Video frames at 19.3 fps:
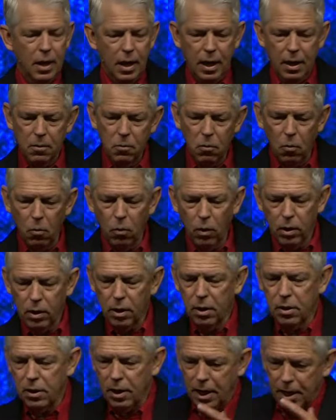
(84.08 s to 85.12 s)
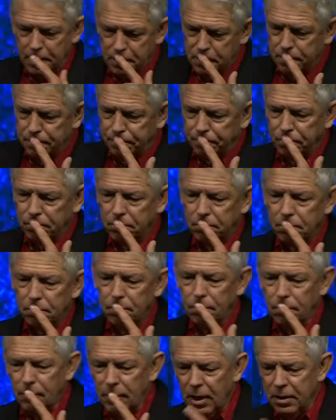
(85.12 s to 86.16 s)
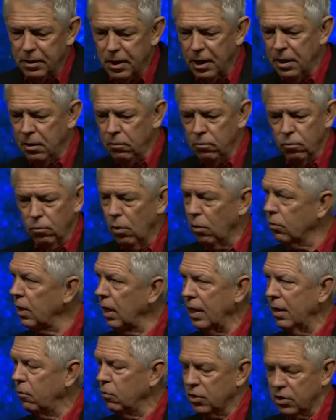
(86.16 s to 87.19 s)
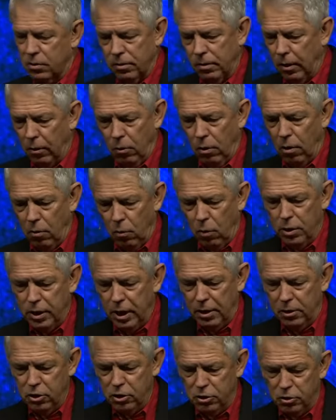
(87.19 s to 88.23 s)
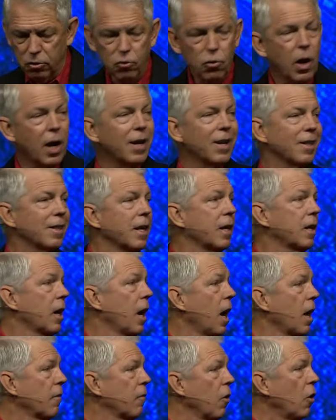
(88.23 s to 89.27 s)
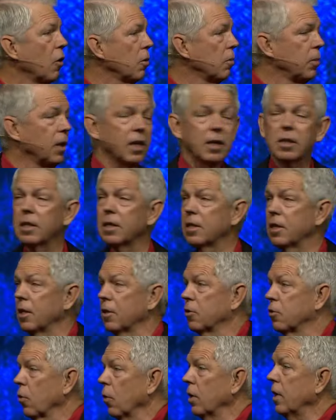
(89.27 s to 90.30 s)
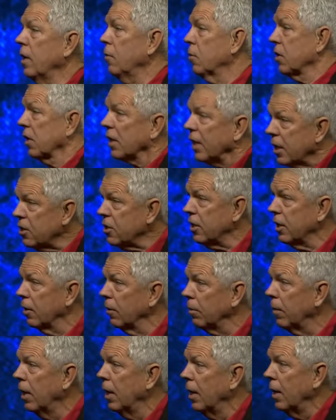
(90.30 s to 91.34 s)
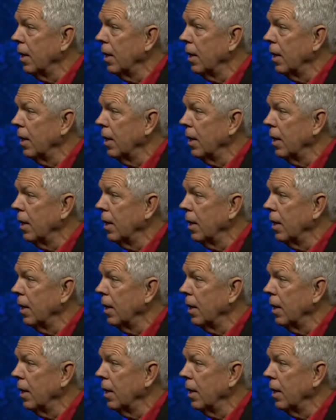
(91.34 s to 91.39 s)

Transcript: And one of the things that he wrote down, he was on one day just trying to thank God for all the blessings he enjoyed, and he was listing them,